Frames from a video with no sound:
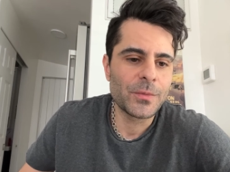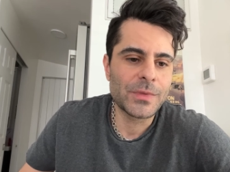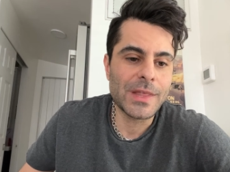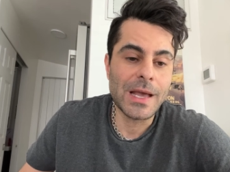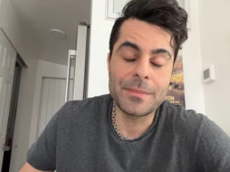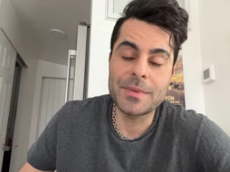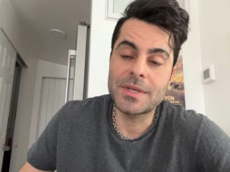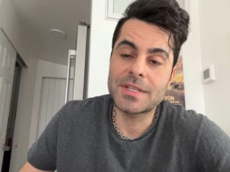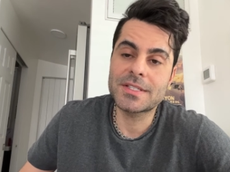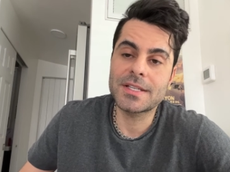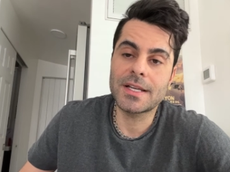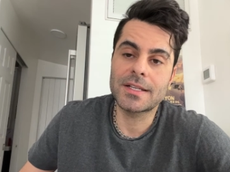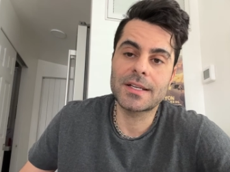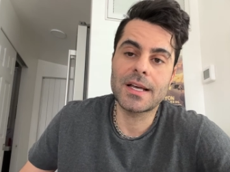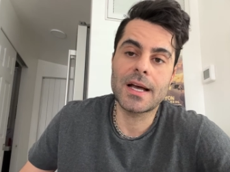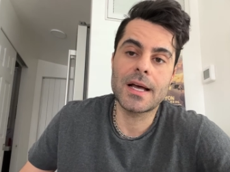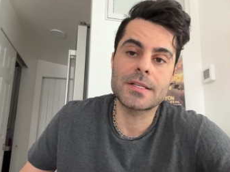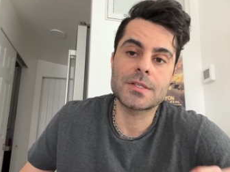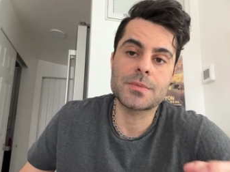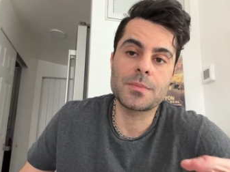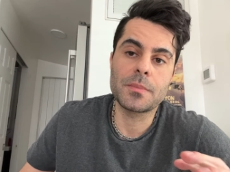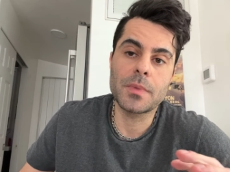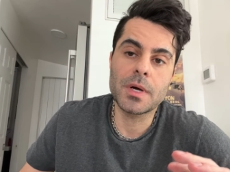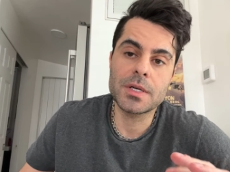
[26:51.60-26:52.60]
that being said,
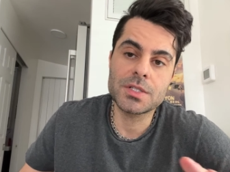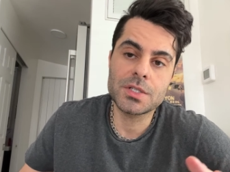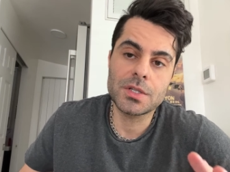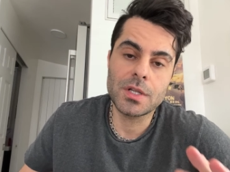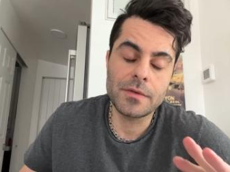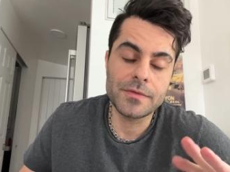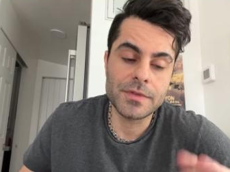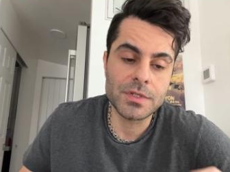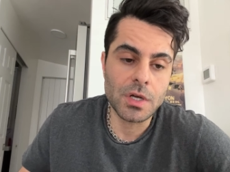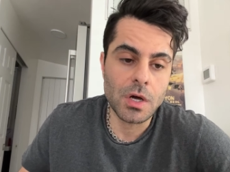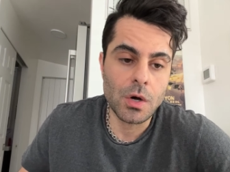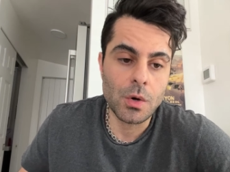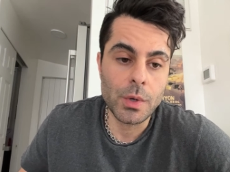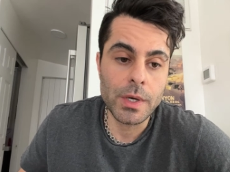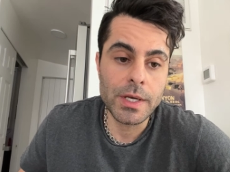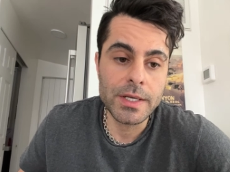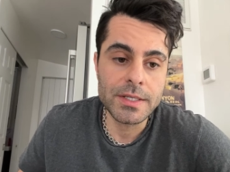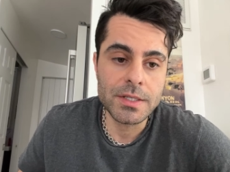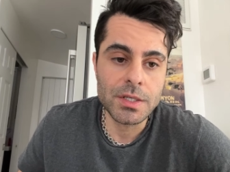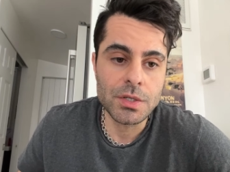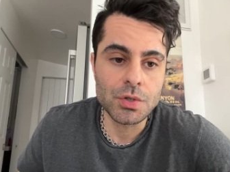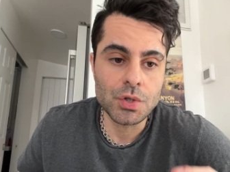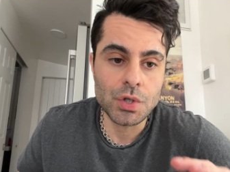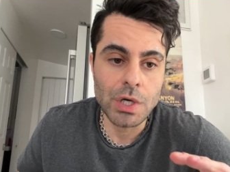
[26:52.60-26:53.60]
guys, much love as
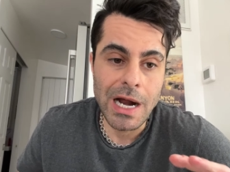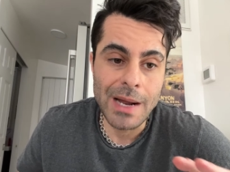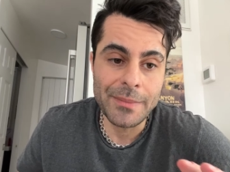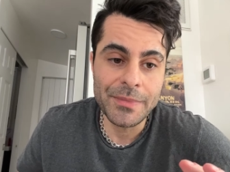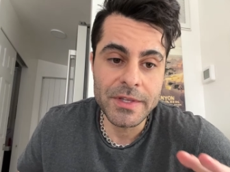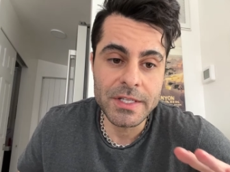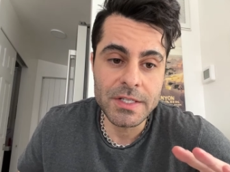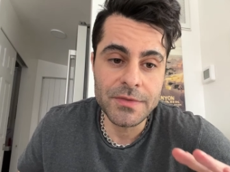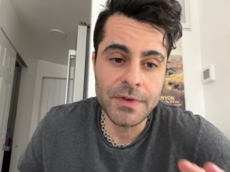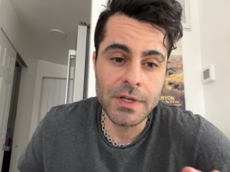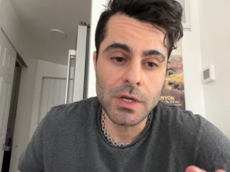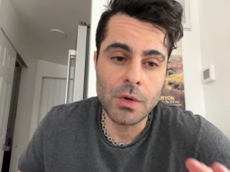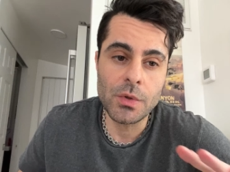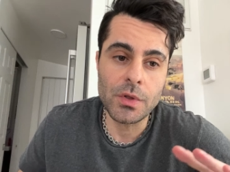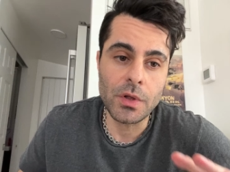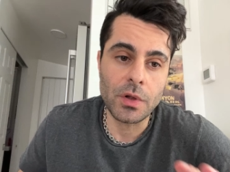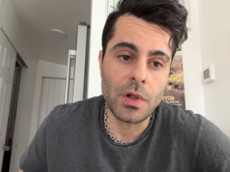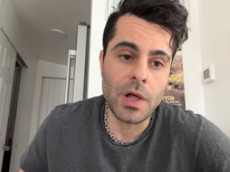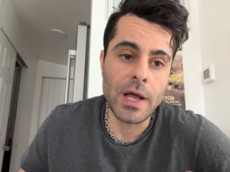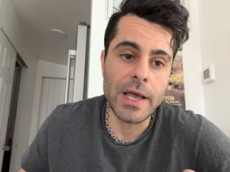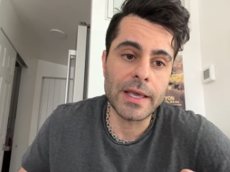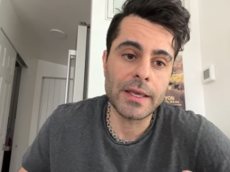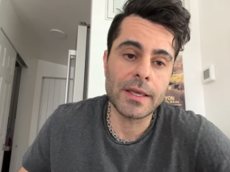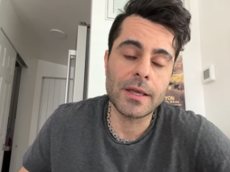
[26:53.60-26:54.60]
always. Drop this video with a
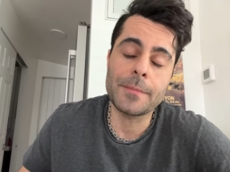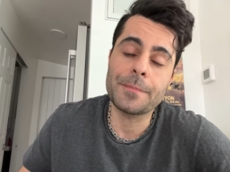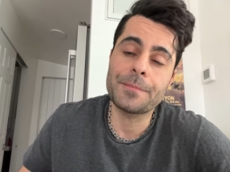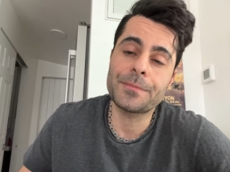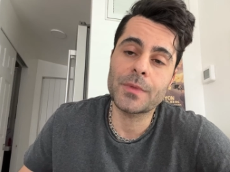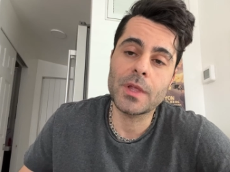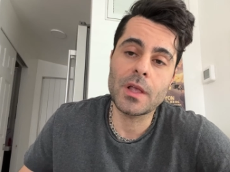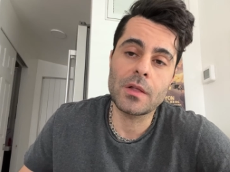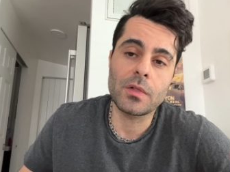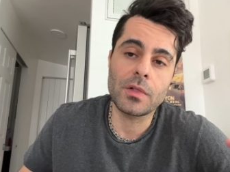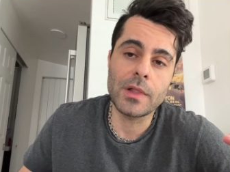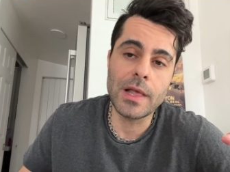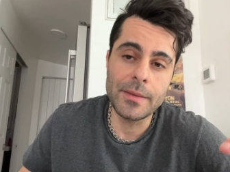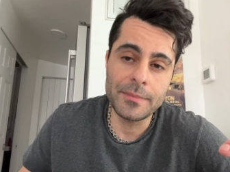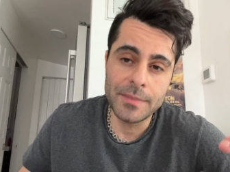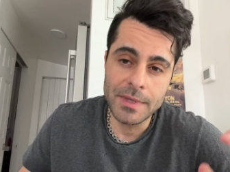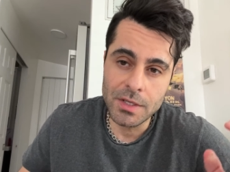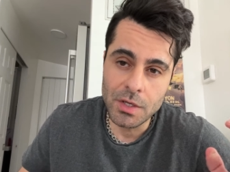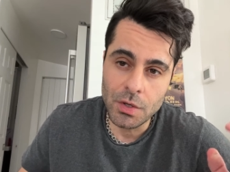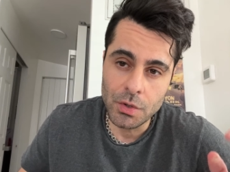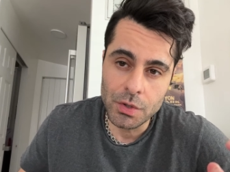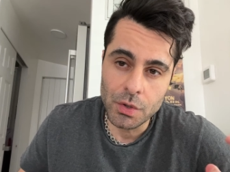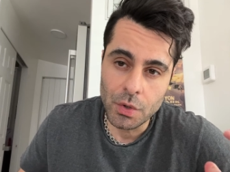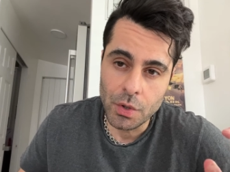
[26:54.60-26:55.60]
like. Let me
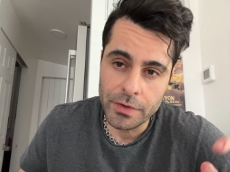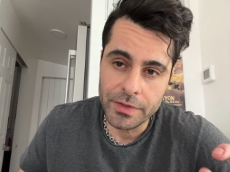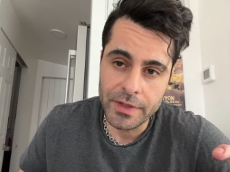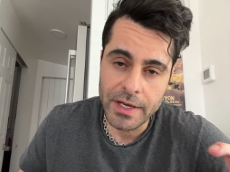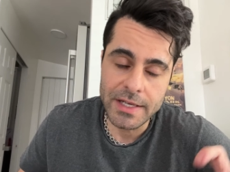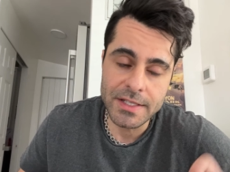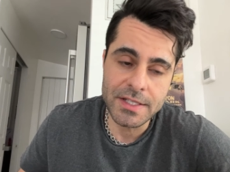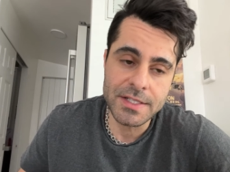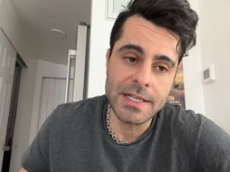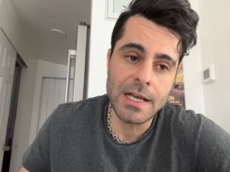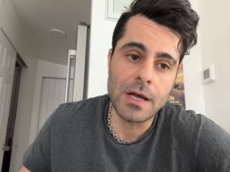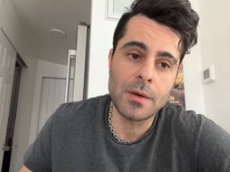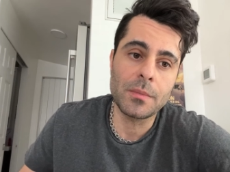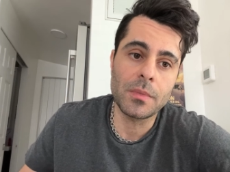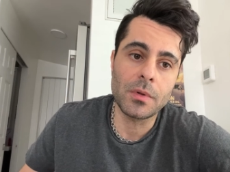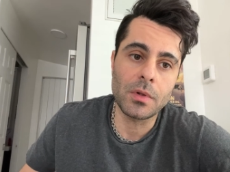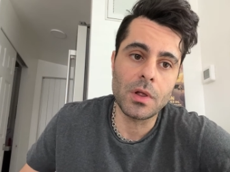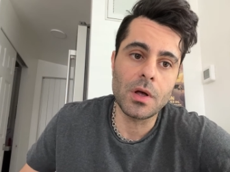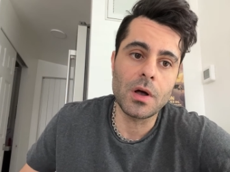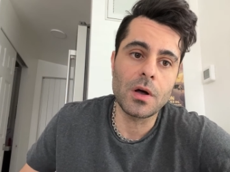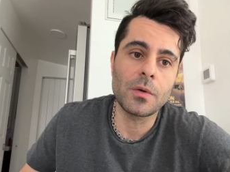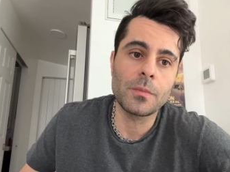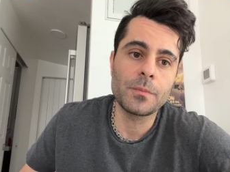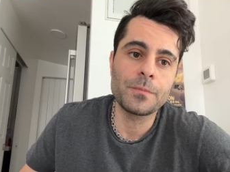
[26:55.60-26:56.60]
know your thoughts down
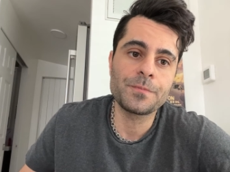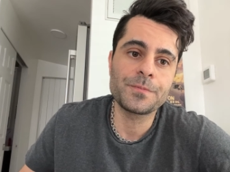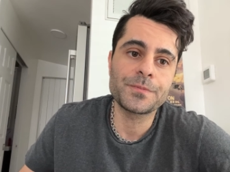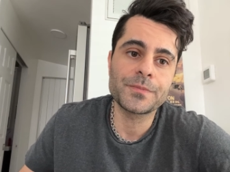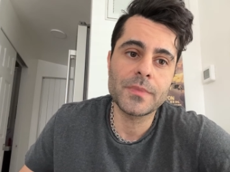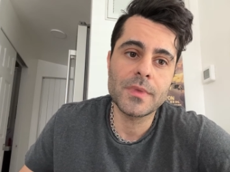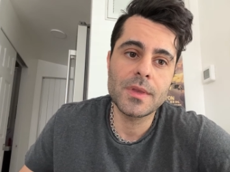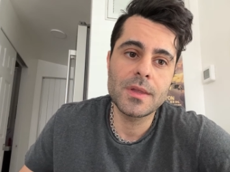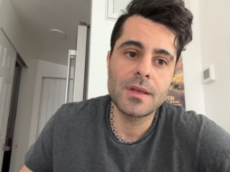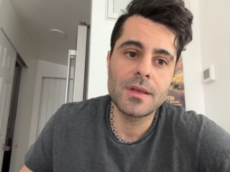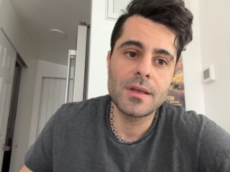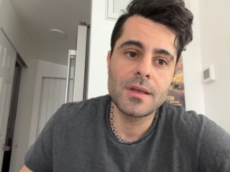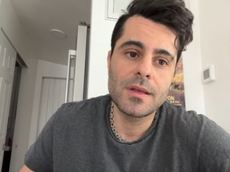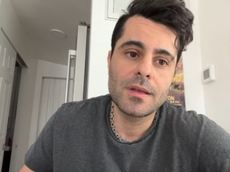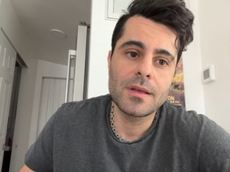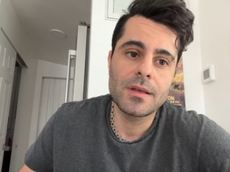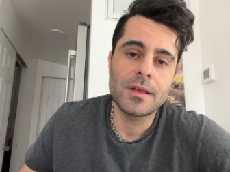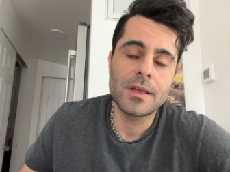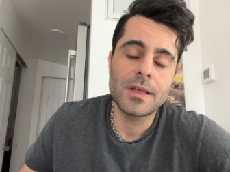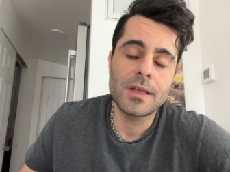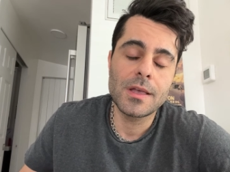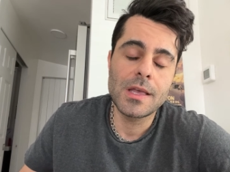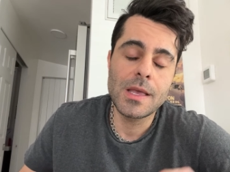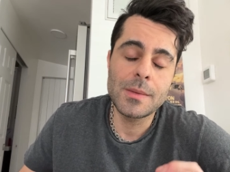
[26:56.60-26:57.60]
below.
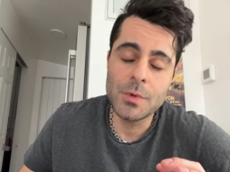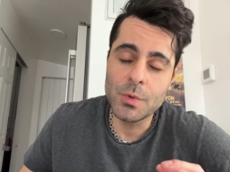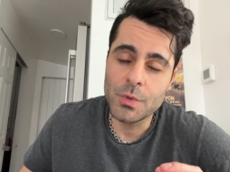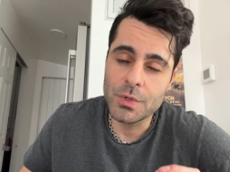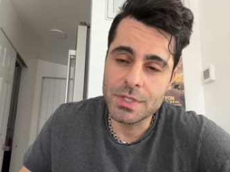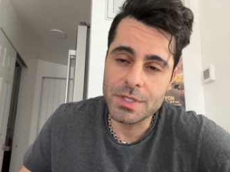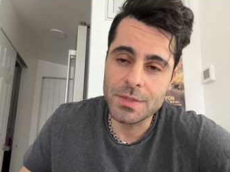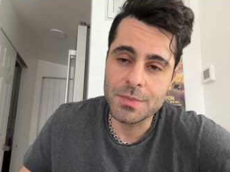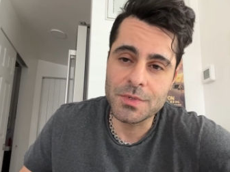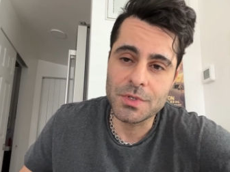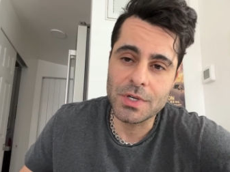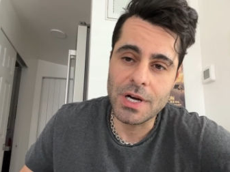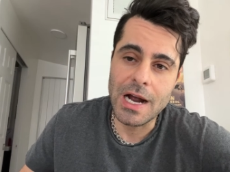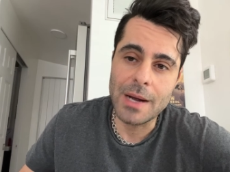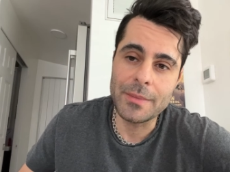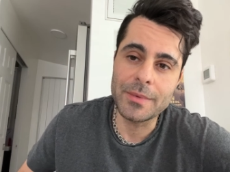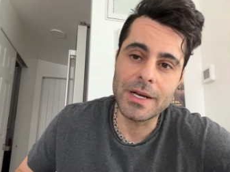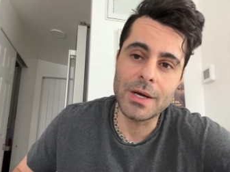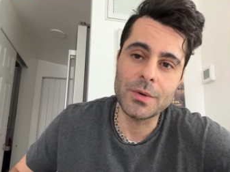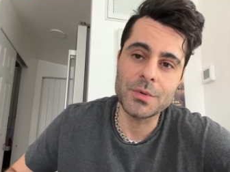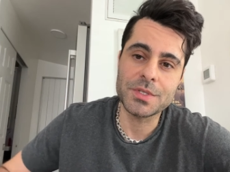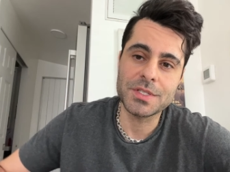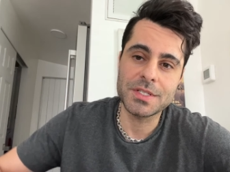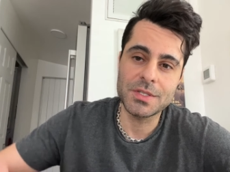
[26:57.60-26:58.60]
Hit me with a subscribe, and
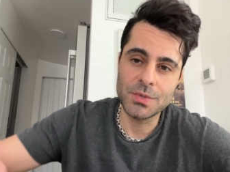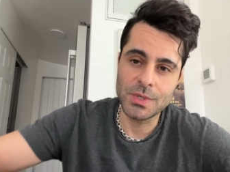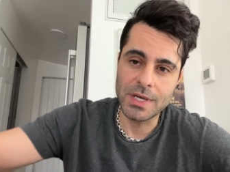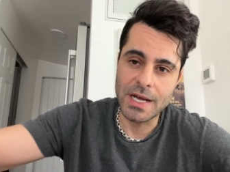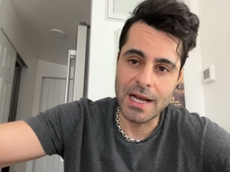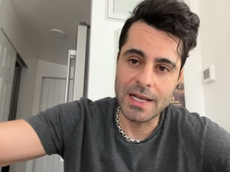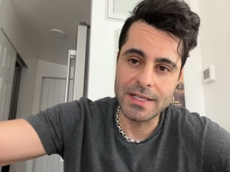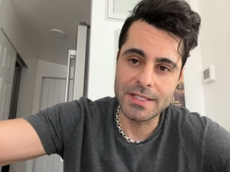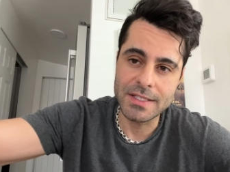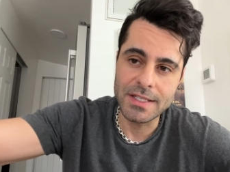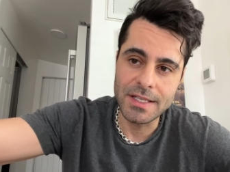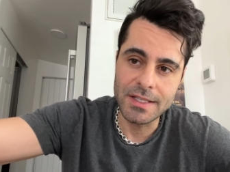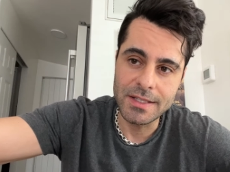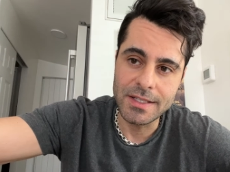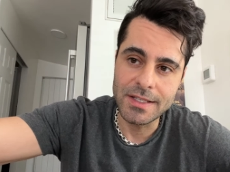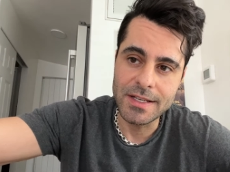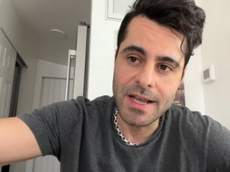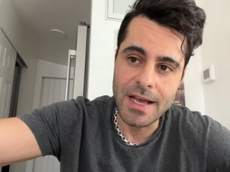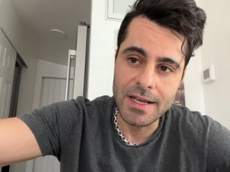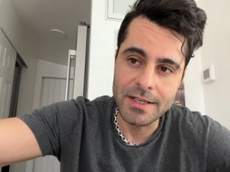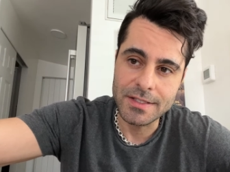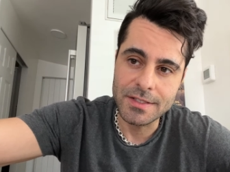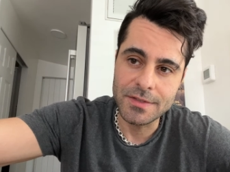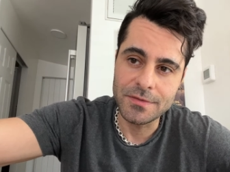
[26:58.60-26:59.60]
I will see you guys in the
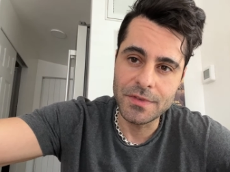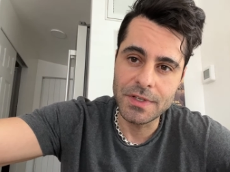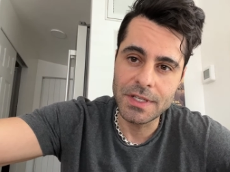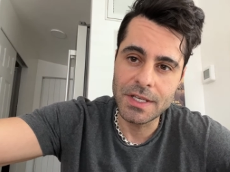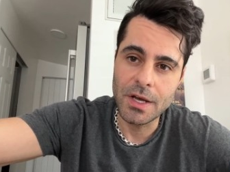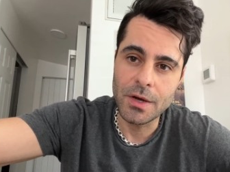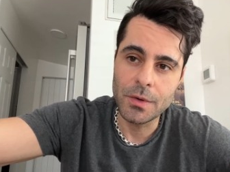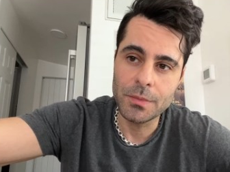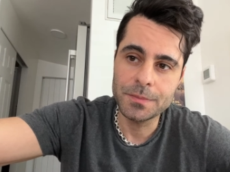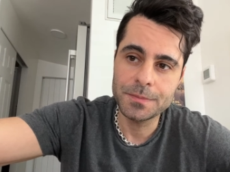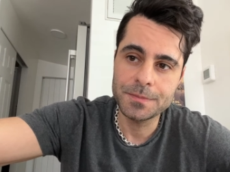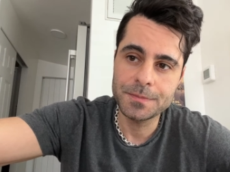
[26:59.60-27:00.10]
next video.